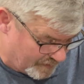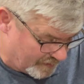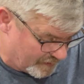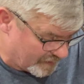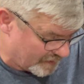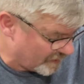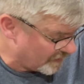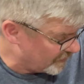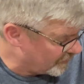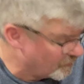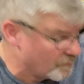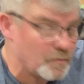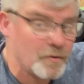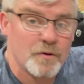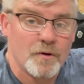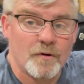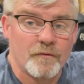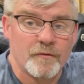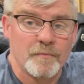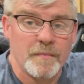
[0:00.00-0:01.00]
and then we'll
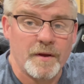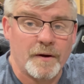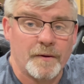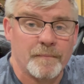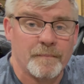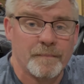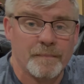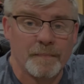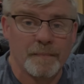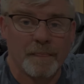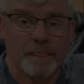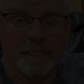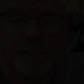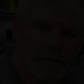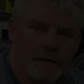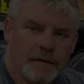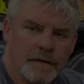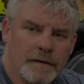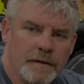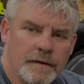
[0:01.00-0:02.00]
go from there.
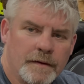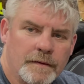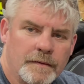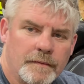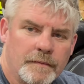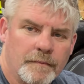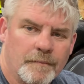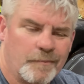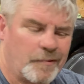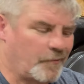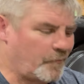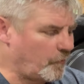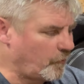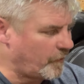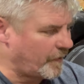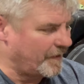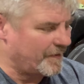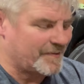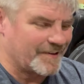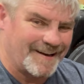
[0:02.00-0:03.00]

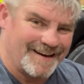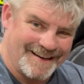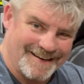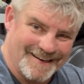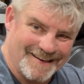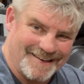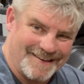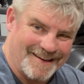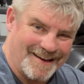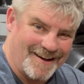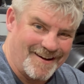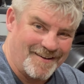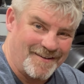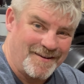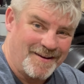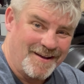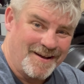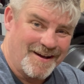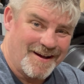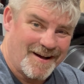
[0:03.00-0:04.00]
Before I tighten it
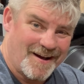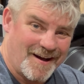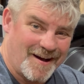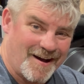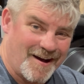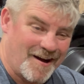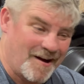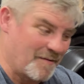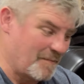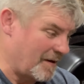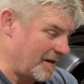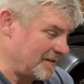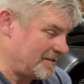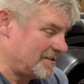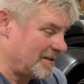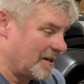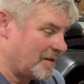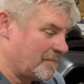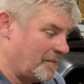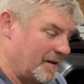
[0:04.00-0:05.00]
down, I
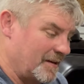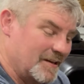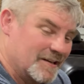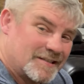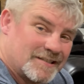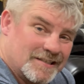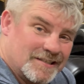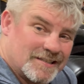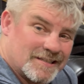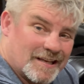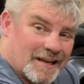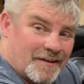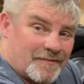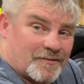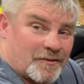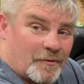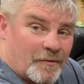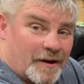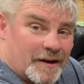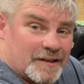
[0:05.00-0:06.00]
checked my distance
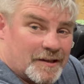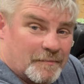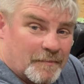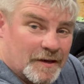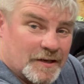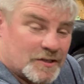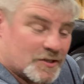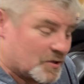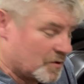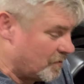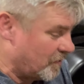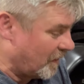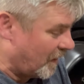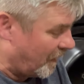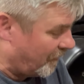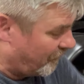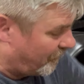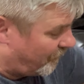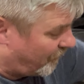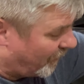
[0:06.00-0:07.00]
left to right to make sure
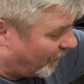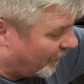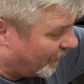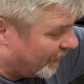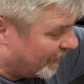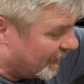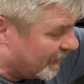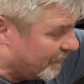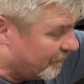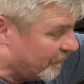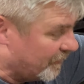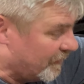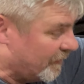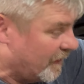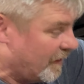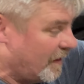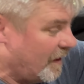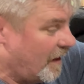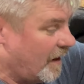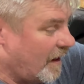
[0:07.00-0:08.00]
I'm fairly even,
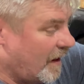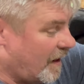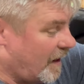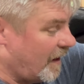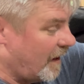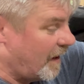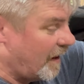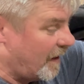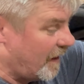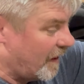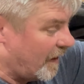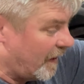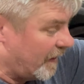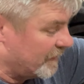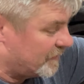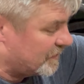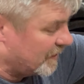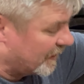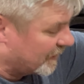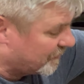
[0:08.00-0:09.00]
and
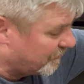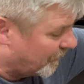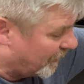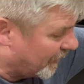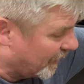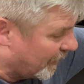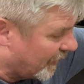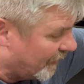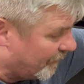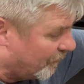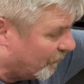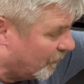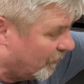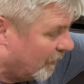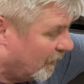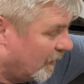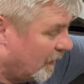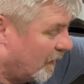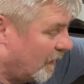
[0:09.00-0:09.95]
I checked my level.